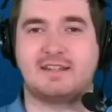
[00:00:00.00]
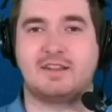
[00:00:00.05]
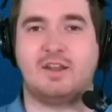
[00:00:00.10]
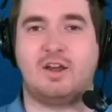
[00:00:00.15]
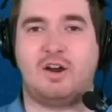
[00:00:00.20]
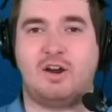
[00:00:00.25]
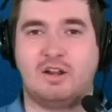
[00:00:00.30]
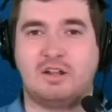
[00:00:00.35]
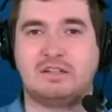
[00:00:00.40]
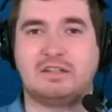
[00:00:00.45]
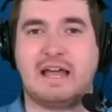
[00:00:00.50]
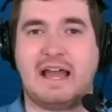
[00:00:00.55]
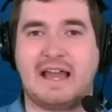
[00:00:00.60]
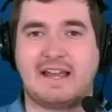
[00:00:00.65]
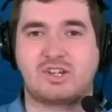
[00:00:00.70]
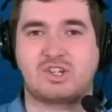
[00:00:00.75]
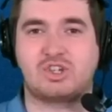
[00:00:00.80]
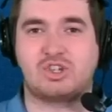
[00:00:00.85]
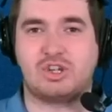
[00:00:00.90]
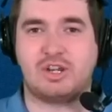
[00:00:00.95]
long
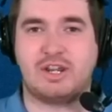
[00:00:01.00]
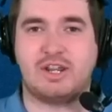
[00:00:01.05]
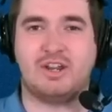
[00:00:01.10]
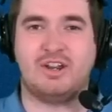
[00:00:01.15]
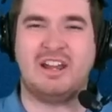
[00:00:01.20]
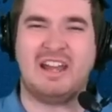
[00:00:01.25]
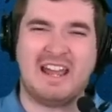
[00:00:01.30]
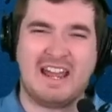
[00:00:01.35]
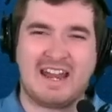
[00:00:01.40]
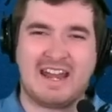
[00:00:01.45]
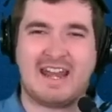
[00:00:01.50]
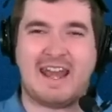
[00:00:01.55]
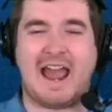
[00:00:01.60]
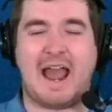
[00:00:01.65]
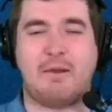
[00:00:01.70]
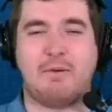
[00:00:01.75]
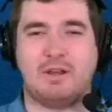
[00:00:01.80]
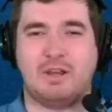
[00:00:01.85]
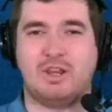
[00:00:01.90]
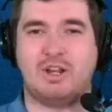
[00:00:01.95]
last year?
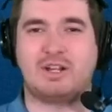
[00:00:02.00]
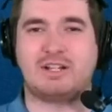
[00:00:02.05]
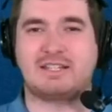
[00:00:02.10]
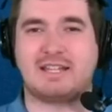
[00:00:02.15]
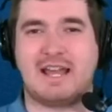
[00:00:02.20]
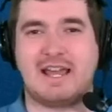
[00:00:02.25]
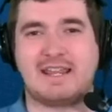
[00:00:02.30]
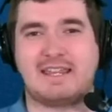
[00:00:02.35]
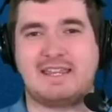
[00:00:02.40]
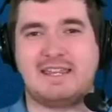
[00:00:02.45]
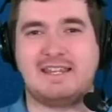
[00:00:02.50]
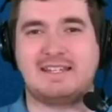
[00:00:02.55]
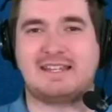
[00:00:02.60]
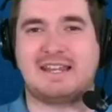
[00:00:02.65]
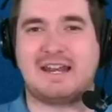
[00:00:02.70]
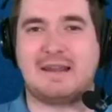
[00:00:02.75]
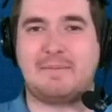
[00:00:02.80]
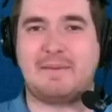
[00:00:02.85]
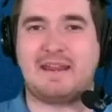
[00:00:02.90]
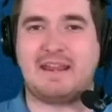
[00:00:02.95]
Now it looks like he's
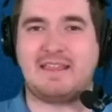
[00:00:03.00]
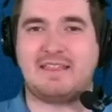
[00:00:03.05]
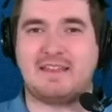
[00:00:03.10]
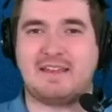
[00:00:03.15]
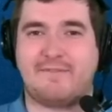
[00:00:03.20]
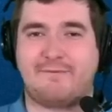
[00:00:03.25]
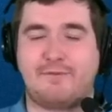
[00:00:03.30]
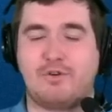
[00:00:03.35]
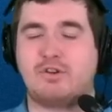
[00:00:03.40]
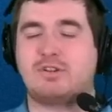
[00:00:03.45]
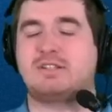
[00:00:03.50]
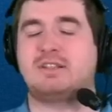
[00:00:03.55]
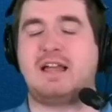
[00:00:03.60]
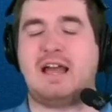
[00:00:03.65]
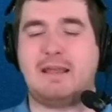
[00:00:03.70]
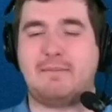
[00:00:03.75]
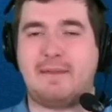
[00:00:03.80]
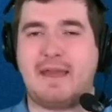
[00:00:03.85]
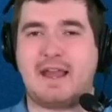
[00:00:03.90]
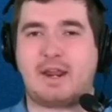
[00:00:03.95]
going to be the first
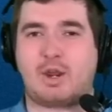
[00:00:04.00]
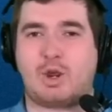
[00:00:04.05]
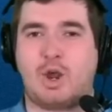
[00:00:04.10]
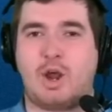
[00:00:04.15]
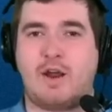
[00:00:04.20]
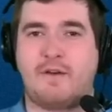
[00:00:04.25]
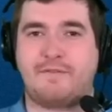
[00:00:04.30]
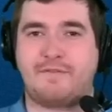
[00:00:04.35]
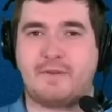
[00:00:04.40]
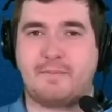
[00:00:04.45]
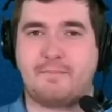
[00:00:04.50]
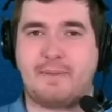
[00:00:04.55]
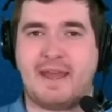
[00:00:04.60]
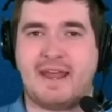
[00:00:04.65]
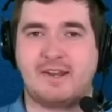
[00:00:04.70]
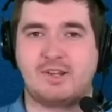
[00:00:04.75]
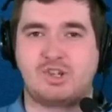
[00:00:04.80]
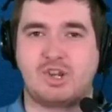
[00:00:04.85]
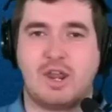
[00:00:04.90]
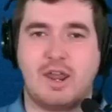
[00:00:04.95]
linebacker off the
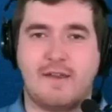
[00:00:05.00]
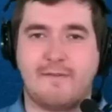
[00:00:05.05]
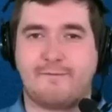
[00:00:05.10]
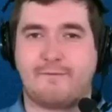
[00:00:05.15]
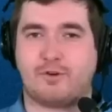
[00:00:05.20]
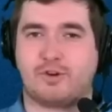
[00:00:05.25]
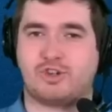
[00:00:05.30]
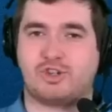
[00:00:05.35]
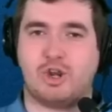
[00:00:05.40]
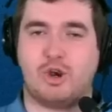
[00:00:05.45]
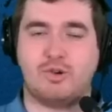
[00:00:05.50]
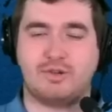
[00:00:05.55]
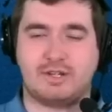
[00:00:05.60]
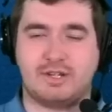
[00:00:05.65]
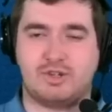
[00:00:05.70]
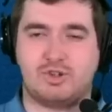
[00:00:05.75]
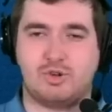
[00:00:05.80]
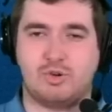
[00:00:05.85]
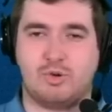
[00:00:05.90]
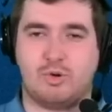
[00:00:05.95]
bench for Josie
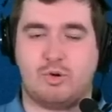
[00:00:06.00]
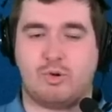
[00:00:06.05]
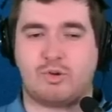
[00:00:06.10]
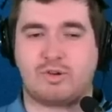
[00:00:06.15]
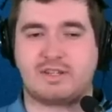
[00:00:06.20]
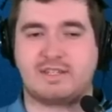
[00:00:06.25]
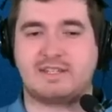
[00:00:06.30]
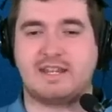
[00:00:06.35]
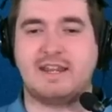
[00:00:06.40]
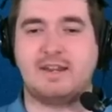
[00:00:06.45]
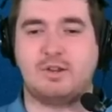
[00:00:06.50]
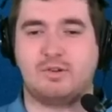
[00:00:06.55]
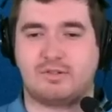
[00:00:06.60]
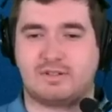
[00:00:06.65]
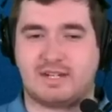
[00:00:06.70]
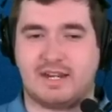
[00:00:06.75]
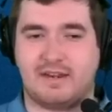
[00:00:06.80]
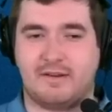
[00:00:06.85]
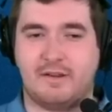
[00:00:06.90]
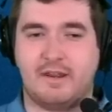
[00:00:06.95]
Jewell or
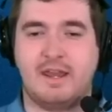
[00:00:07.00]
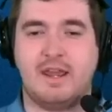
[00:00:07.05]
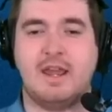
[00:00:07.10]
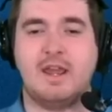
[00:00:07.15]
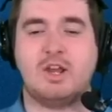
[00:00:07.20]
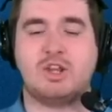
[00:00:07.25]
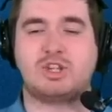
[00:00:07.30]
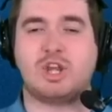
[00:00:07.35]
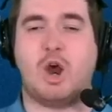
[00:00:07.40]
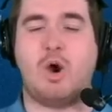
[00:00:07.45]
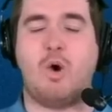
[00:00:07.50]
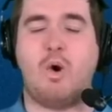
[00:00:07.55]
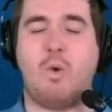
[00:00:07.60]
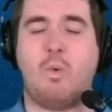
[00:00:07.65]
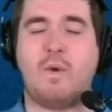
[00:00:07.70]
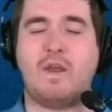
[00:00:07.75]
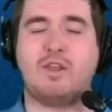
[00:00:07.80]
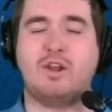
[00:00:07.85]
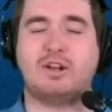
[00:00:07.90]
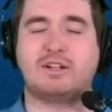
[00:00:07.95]
Singleton. So
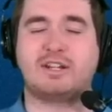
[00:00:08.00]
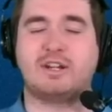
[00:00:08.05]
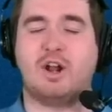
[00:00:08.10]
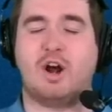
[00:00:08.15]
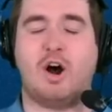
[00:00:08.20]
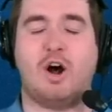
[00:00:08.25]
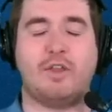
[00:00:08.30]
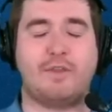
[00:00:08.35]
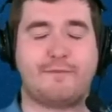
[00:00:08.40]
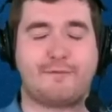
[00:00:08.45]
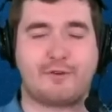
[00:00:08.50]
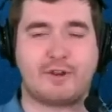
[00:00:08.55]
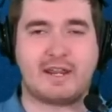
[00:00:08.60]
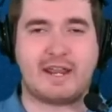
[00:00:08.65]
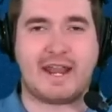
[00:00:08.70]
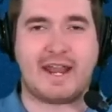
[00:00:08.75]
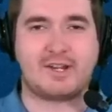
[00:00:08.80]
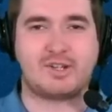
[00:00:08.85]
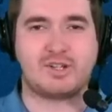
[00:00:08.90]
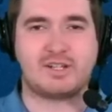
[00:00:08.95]
we looked at all the free
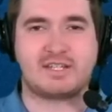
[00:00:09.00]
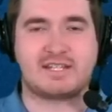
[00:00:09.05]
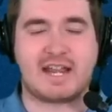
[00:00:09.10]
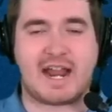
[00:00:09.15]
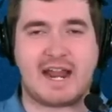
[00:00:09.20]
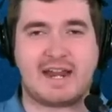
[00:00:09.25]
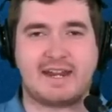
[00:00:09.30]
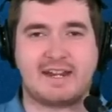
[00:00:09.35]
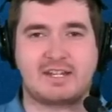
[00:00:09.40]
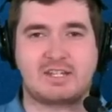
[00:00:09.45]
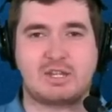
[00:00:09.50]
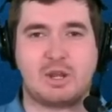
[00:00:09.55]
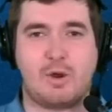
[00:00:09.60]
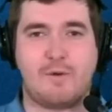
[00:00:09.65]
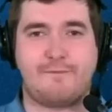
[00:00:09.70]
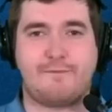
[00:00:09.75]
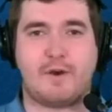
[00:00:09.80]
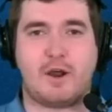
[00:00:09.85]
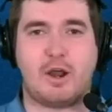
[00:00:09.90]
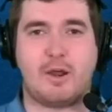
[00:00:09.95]
agent signings so
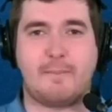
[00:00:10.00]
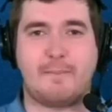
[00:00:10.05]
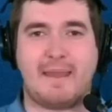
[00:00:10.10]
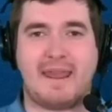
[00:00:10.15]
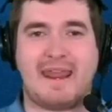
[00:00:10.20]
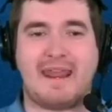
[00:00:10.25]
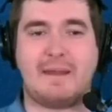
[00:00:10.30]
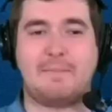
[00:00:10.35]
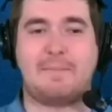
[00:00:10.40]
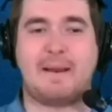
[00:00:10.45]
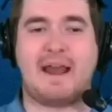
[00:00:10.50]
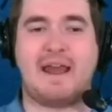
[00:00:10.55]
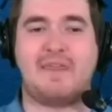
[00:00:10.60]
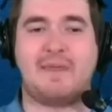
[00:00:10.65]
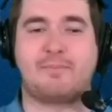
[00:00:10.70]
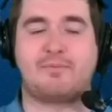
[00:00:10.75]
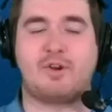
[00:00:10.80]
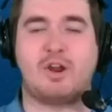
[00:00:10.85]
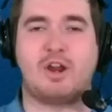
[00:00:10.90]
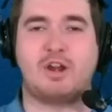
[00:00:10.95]
far made by the
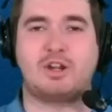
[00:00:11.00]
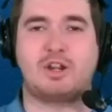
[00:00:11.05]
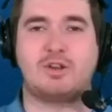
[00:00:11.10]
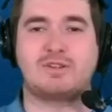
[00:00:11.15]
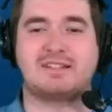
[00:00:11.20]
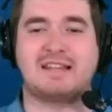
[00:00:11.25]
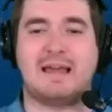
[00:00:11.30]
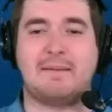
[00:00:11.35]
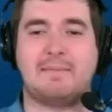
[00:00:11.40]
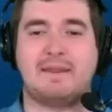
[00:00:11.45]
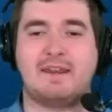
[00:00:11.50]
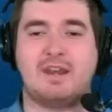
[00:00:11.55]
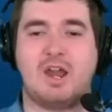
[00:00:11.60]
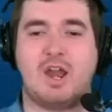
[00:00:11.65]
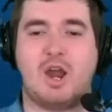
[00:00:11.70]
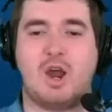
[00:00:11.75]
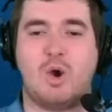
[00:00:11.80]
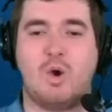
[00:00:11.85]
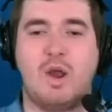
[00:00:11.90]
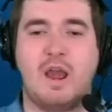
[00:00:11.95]
Broncos. Let me
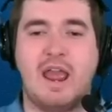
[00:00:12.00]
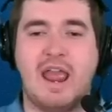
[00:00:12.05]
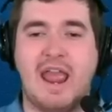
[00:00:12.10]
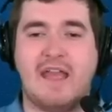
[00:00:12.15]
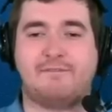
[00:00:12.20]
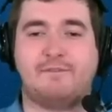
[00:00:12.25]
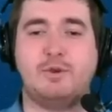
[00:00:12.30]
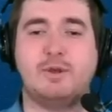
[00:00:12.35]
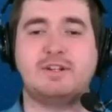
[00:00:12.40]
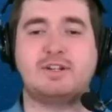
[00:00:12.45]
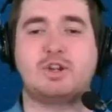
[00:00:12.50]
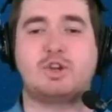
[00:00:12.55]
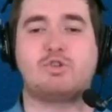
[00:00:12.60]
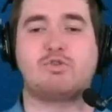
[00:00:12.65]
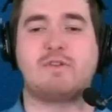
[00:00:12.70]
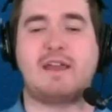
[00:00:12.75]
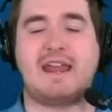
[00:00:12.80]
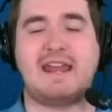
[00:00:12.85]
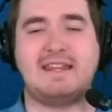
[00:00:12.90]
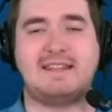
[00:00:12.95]
know, if you had to
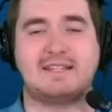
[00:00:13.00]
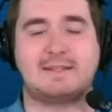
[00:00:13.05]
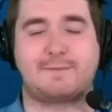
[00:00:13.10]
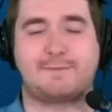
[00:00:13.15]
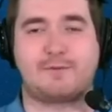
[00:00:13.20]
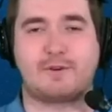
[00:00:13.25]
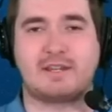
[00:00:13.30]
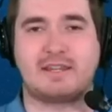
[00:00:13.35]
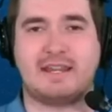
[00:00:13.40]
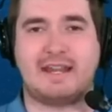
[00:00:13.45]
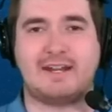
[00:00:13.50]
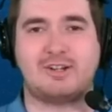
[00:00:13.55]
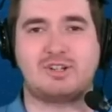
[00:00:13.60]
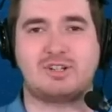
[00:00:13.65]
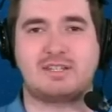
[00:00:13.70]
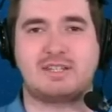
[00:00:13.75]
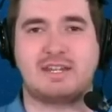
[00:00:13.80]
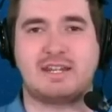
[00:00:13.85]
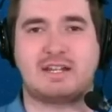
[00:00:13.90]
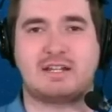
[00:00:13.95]
grade this free
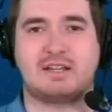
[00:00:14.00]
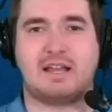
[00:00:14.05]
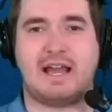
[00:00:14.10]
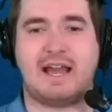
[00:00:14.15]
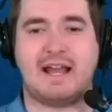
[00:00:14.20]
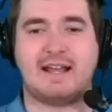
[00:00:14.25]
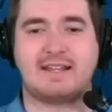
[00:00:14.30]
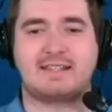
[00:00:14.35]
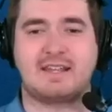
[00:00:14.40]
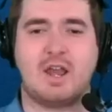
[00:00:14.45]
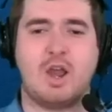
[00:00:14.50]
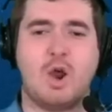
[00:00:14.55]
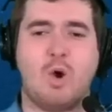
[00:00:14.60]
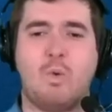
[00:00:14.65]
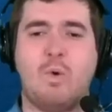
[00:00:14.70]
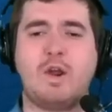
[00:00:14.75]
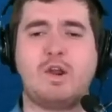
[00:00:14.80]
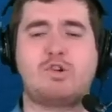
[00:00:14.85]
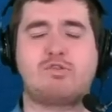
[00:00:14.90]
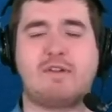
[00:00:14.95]
agency class,
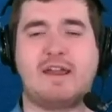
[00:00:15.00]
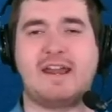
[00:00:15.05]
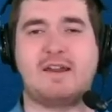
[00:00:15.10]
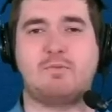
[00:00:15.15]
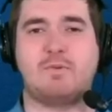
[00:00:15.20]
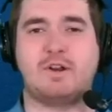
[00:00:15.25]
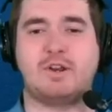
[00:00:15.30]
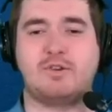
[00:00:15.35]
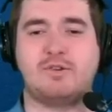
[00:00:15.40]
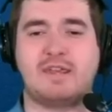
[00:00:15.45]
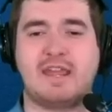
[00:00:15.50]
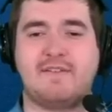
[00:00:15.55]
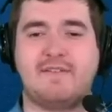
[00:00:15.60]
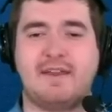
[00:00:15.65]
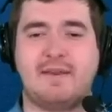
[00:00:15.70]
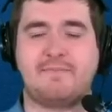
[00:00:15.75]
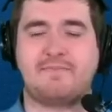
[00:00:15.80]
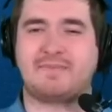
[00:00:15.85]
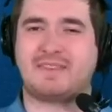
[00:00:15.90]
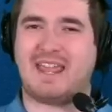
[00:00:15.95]
what grade would you give
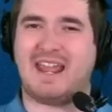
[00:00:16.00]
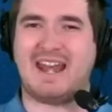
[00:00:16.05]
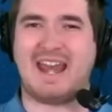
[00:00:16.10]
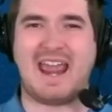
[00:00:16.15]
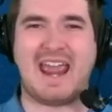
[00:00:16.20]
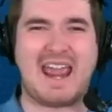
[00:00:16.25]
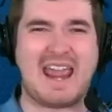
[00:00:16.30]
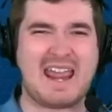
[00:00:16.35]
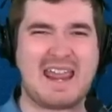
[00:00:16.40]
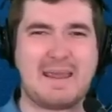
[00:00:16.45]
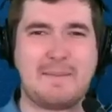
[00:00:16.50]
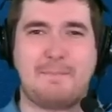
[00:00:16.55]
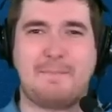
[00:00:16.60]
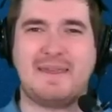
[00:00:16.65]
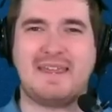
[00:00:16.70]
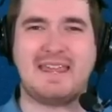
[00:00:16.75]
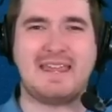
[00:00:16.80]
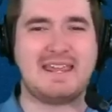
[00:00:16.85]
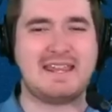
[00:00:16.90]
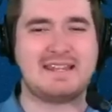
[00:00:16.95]
it? An A,
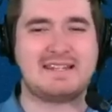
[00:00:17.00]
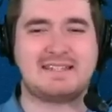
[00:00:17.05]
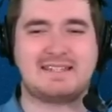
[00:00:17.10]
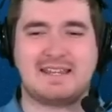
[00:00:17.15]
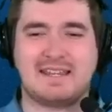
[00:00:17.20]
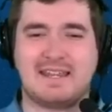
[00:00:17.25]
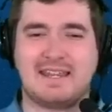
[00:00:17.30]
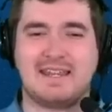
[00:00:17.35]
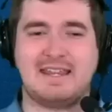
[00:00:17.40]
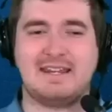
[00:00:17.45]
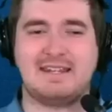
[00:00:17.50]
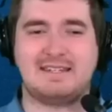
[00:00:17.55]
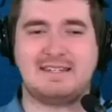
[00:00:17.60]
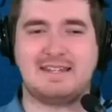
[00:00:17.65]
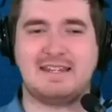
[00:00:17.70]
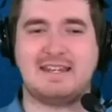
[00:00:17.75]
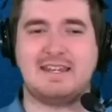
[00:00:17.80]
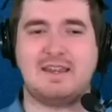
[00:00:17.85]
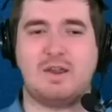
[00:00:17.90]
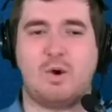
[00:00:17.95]
B, C,
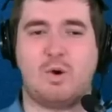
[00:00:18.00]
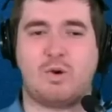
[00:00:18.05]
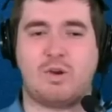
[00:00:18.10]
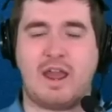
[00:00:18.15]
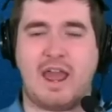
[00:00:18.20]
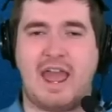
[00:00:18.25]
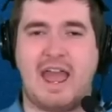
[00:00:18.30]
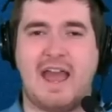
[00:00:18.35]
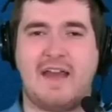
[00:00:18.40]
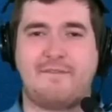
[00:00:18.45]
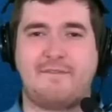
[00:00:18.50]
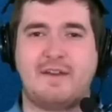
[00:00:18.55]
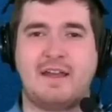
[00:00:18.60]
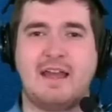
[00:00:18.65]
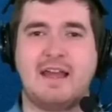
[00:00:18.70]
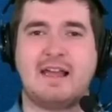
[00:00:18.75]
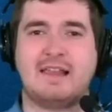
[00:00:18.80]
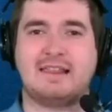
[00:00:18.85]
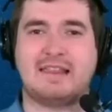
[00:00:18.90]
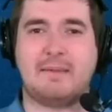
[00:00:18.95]
D, or F?
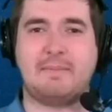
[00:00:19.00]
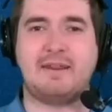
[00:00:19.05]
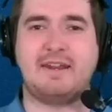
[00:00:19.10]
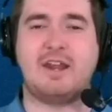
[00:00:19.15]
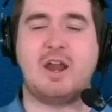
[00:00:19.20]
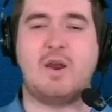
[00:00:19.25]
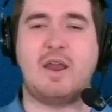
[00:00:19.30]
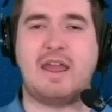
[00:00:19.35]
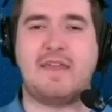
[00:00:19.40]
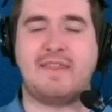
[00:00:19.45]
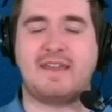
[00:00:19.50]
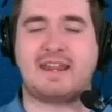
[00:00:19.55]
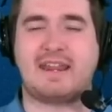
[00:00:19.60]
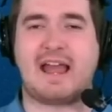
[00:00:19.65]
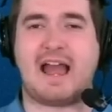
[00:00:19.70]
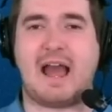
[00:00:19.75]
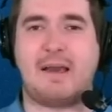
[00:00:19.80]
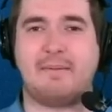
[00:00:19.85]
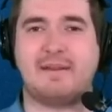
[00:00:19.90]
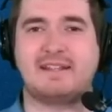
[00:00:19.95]
Let me know in the
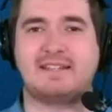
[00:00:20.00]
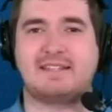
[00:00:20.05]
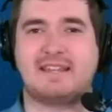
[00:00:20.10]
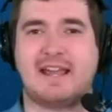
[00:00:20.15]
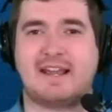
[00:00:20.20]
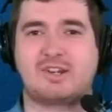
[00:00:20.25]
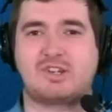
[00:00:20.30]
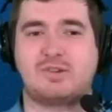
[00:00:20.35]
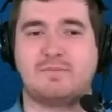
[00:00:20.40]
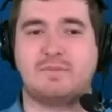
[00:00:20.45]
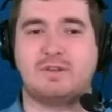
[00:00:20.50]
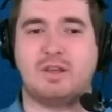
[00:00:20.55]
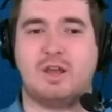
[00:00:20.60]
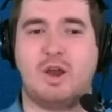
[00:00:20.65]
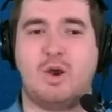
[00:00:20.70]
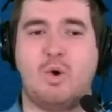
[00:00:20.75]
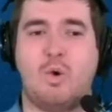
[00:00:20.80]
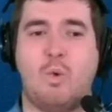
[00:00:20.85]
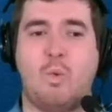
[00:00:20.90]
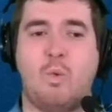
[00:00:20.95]
comments section
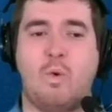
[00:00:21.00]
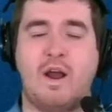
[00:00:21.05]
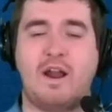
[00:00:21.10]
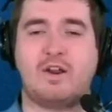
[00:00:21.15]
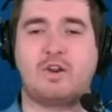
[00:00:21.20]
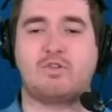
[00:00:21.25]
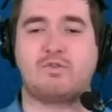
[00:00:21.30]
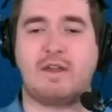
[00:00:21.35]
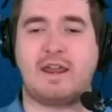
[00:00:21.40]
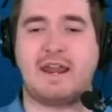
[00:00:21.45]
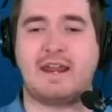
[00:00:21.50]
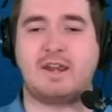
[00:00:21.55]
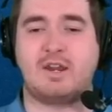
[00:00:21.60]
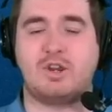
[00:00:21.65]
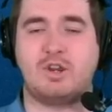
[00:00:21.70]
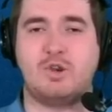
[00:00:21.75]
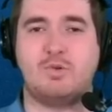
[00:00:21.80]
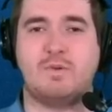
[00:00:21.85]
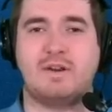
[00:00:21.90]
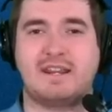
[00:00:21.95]
below what grade
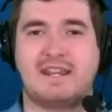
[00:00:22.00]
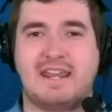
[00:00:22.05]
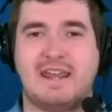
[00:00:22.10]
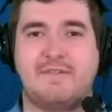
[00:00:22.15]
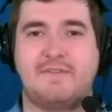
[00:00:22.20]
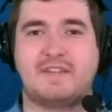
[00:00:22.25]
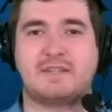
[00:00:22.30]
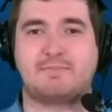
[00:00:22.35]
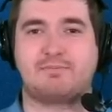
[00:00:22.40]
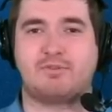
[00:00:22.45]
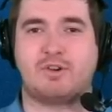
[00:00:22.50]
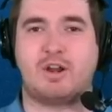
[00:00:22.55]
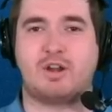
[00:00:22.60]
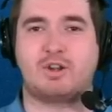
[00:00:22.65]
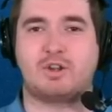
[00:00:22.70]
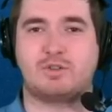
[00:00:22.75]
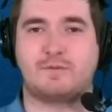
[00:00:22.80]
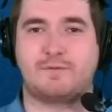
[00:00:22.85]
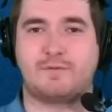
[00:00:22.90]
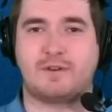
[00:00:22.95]
you would give this
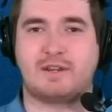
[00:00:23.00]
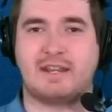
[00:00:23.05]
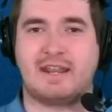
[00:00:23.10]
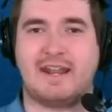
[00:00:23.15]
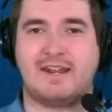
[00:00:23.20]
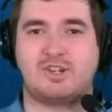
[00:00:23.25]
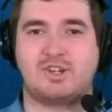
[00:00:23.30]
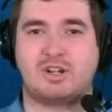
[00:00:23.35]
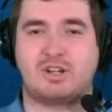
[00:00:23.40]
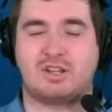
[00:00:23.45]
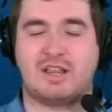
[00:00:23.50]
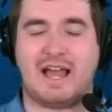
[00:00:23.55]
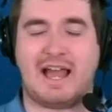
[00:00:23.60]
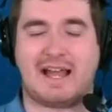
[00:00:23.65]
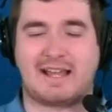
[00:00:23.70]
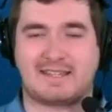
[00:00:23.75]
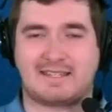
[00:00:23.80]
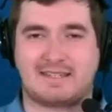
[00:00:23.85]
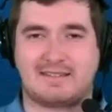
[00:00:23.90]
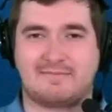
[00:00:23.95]
Broncos free agent
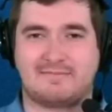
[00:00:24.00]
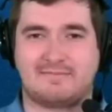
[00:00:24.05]
class.